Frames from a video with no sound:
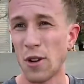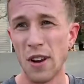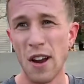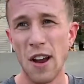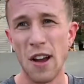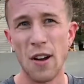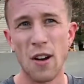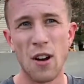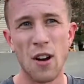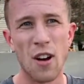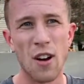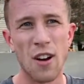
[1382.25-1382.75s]
all
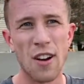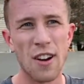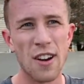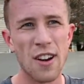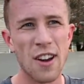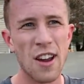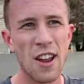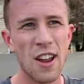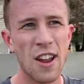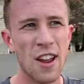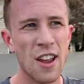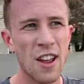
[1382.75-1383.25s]
right,
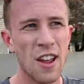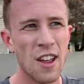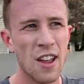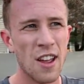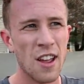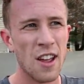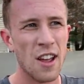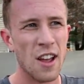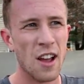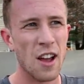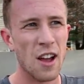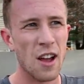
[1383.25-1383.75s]

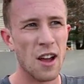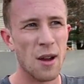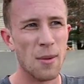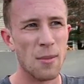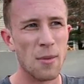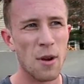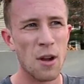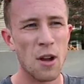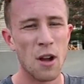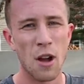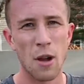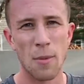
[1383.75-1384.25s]
3 months
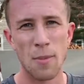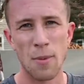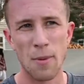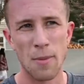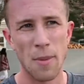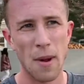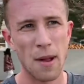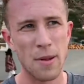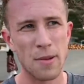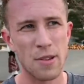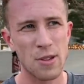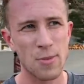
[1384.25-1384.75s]
of good
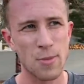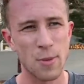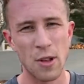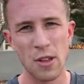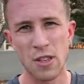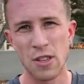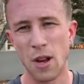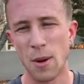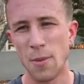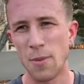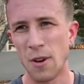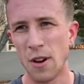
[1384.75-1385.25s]
training, let's
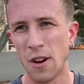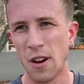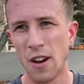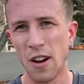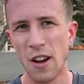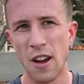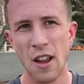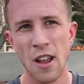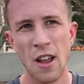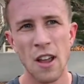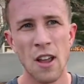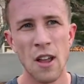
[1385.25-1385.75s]
go.
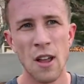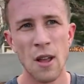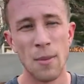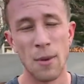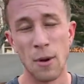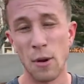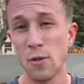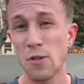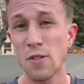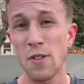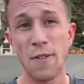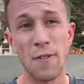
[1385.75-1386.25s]

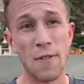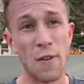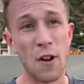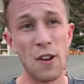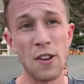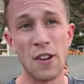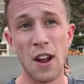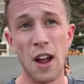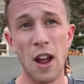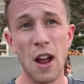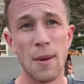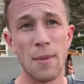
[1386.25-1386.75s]
September,
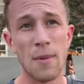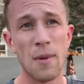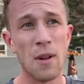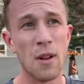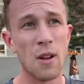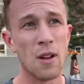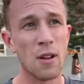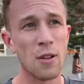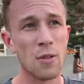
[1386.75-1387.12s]
October, November